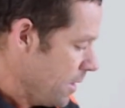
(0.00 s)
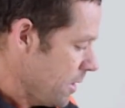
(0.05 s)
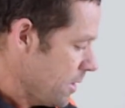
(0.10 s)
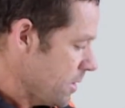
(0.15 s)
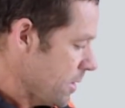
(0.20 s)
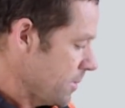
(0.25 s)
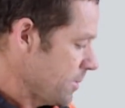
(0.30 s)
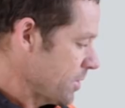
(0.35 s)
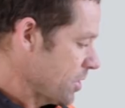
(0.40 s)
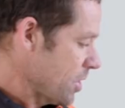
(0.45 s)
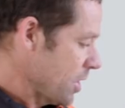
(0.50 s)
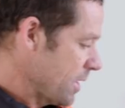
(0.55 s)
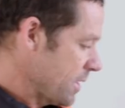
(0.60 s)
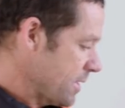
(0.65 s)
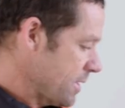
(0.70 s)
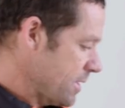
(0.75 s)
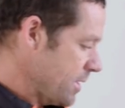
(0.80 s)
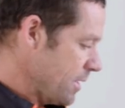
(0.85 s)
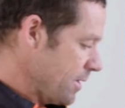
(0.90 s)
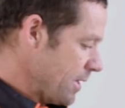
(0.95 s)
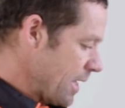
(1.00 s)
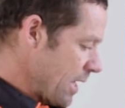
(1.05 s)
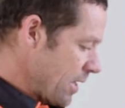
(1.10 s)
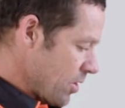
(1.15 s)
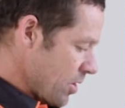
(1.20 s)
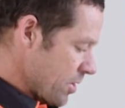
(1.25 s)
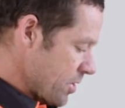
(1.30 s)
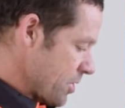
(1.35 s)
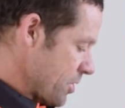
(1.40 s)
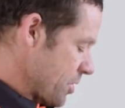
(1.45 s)
So I'm just going to sit that
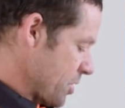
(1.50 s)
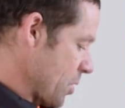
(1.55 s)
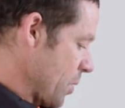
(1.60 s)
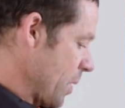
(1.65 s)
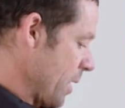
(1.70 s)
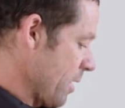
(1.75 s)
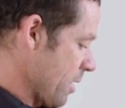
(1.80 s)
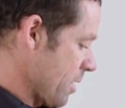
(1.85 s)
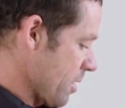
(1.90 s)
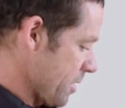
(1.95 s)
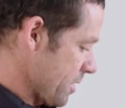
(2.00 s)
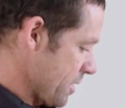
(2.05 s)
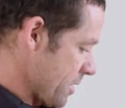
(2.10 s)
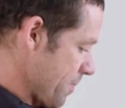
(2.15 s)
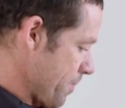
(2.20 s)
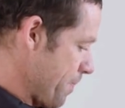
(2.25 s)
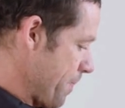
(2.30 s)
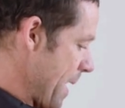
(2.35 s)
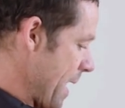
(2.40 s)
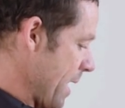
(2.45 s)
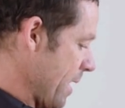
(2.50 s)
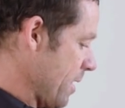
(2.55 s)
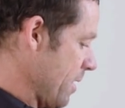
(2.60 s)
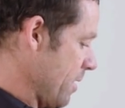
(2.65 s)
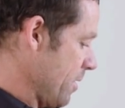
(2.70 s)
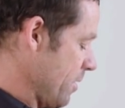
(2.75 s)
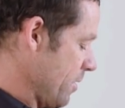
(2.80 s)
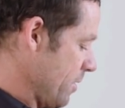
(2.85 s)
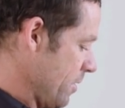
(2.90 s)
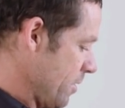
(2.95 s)
nice and square across the back
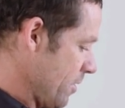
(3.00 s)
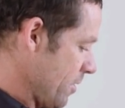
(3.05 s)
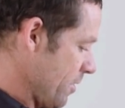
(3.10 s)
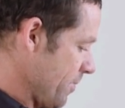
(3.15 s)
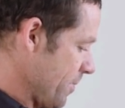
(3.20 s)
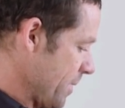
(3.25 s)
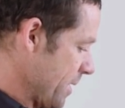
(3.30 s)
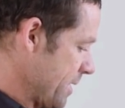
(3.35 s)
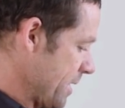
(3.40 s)
of my